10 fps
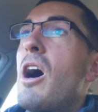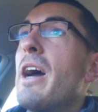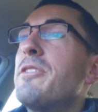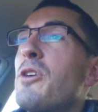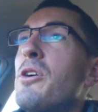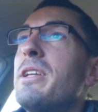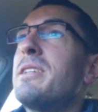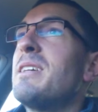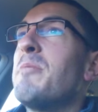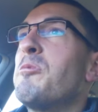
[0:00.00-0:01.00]
I don't
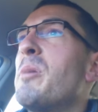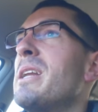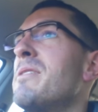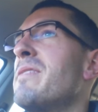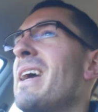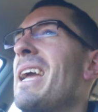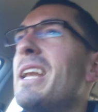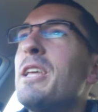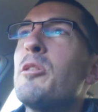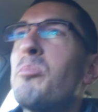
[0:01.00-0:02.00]
accept money for
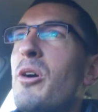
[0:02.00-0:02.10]
any of the